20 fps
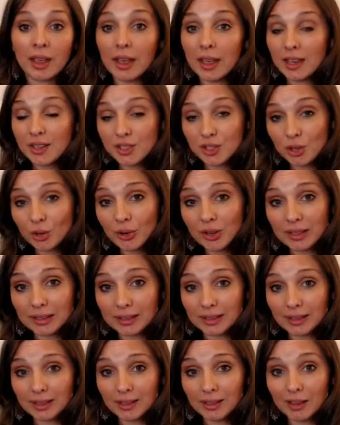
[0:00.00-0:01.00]

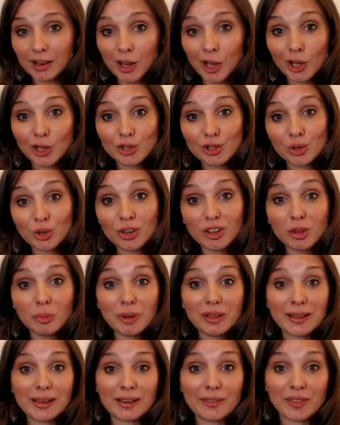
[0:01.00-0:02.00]
Historically, due to the
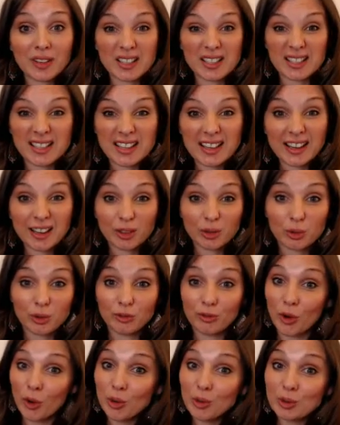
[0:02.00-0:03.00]
belief that singing through
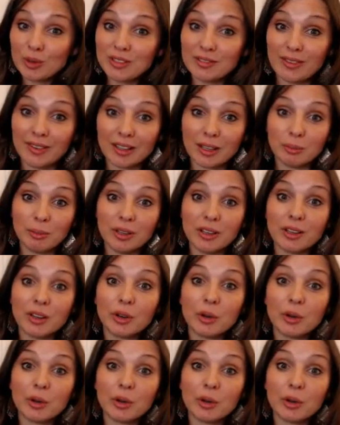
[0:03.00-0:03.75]
vocal development